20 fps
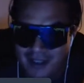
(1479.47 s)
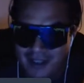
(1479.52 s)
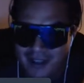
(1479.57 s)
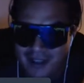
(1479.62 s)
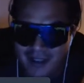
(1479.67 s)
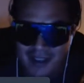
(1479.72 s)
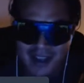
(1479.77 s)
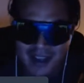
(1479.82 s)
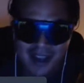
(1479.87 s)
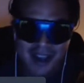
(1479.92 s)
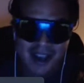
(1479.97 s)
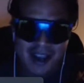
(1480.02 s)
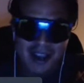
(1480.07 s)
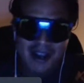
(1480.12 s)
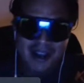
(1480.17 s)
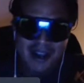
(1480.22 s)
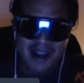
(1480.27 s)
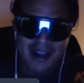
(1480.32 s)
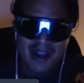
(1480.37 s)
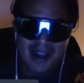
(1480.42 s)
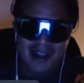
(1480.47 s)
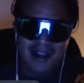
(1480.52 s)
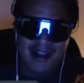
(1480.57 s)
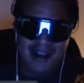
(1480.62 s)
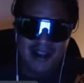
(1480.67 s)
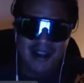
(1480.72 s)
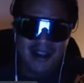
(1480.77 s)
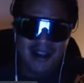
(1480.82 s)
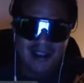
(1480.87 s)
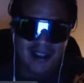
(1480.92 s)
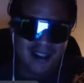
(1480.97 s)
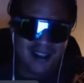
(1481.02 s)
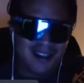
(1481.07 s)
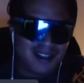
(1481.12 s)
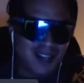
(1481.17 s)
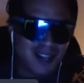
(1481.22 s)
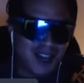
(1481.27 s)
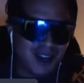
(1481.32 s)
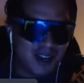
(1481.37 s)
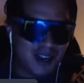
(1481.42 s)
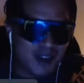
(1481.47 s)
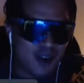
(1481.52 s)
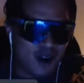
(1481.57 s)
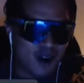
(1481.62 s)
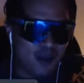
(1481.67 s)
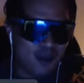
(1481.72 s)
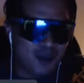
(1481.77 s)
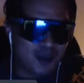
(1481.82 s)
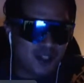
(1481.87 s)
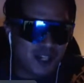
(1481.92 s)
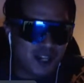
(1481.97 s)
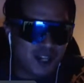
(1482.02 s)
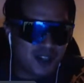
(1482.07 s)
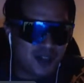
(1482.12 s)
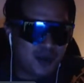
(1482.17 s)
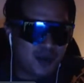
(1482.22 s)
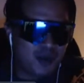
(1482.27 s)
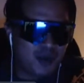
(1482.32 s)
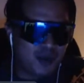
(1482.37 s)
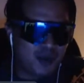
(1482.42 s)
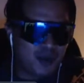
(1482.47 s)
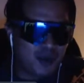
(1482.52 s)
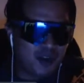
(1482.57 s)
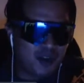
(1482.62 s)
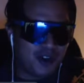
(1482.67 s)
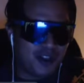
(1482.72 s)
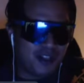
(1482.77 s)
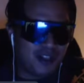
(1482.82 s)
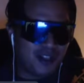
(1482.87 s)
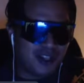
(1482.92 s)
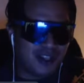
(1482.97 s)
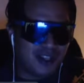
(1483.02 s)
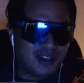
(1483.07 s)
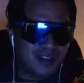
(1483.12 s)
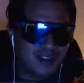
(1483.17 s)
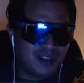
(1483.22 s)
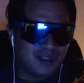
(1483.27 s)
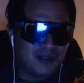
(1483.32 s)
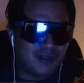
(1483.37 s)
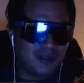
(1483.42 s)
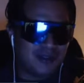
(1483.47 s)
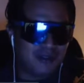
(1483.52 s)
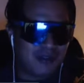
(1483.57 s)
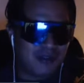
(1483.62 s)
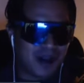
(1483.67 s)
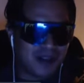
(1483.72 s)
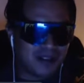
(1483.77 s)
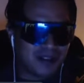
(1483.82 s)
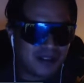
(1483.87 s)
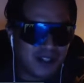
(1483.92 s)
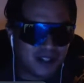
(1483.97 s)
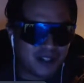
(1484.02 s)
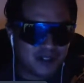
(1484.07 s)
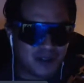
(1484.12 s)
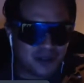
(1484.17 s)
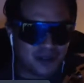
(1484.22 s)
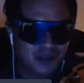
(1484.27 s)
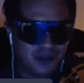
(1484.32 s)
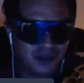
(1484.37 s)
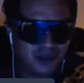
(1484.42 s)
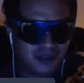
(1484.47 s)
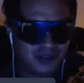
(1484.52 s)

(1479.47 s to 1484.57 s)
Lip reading: Yeah, Kenny, is Kenny a homosexual or he's like bisexual?